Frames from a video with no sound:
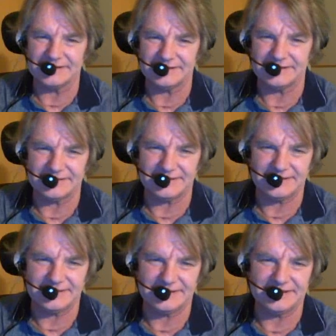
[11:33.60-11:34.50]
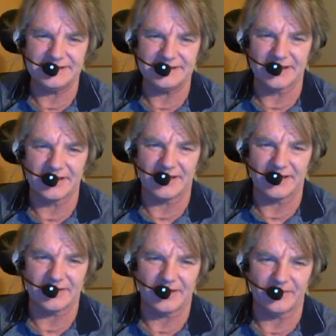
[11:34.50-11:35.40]
you're going to have
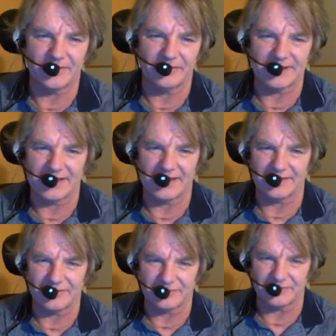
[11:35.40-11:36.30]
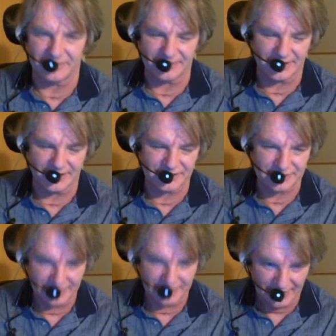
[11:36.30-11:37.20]
to help me with that left one over there. Just
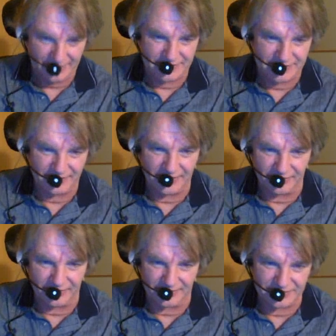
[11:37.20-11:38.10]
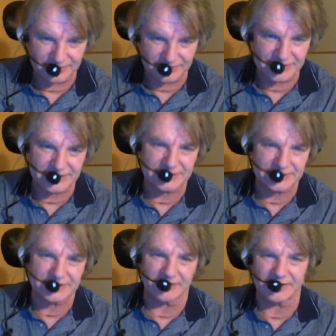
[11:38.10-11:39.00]
shove it over and
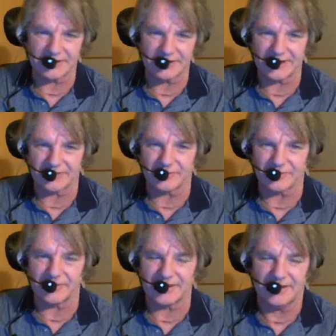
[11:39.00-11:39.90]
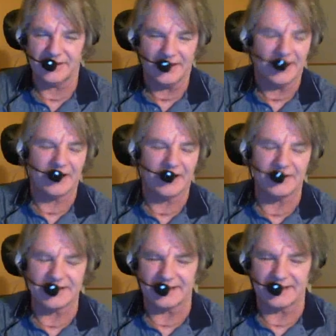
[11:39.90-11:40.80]
shove it under there for me.
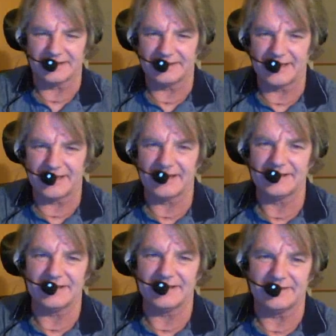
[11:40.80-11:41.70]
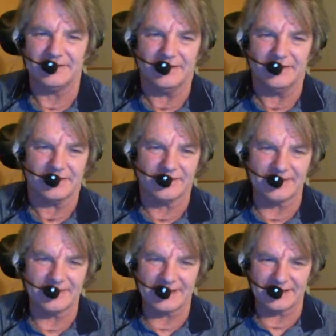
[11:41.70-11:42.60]
Okay, now then, go
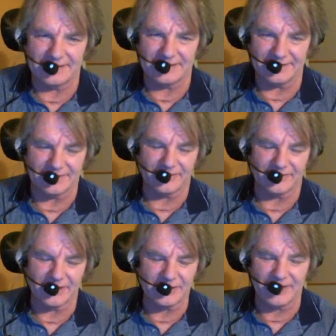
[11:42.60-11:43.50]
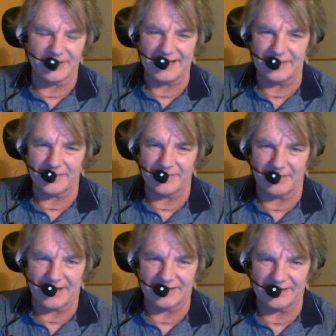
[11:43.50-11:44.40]
ahead and work your way down my
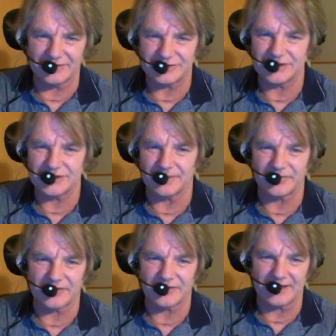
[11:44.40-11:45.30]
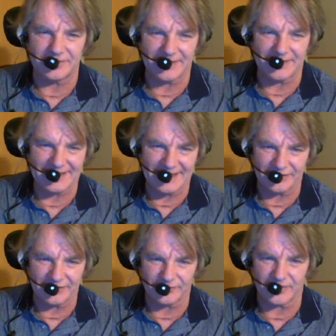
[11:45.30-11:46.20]
body. Go jump straight to my legs
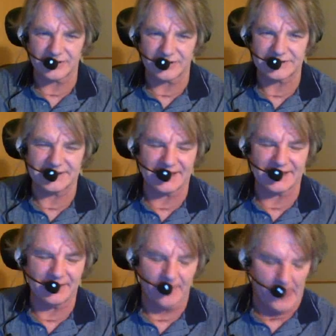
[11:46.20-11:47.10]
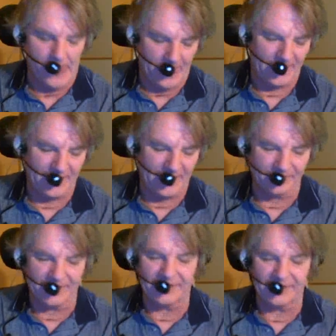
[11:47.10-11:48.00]
first, and then that
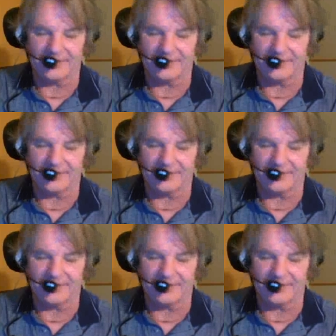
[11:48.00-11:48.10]
way